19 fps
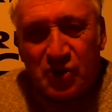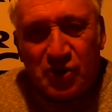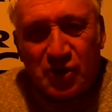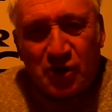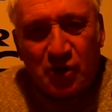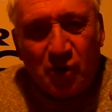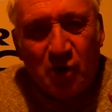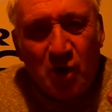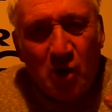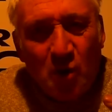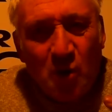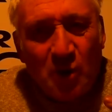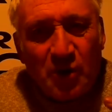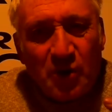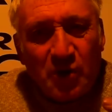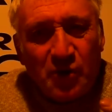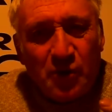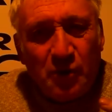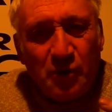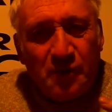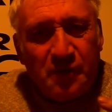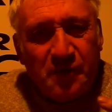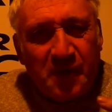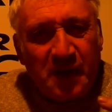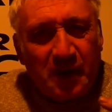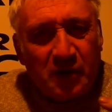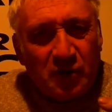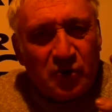You know, when you're doing
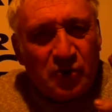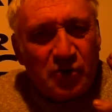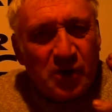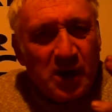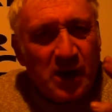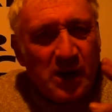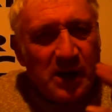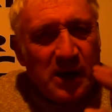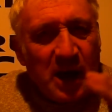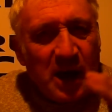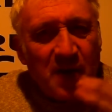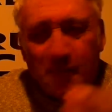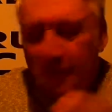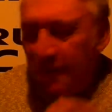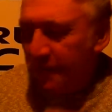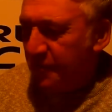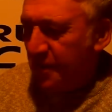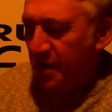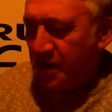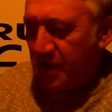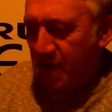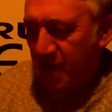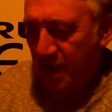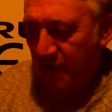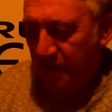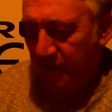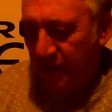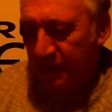figures, you have to be very
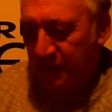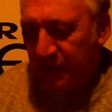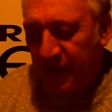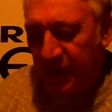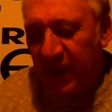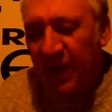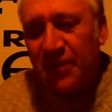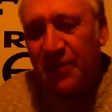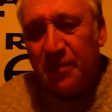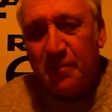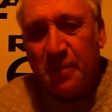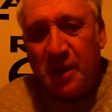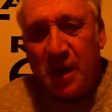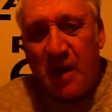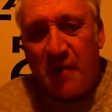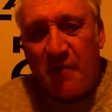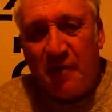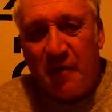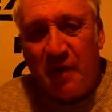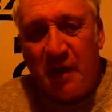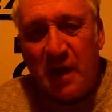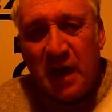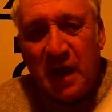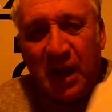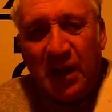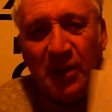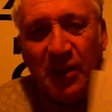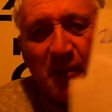careful. You have to get them careful
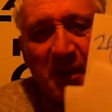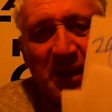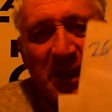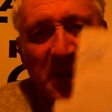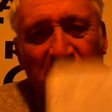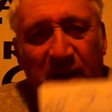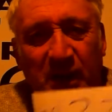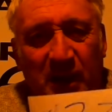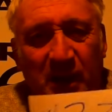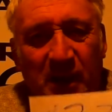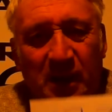in the beginning,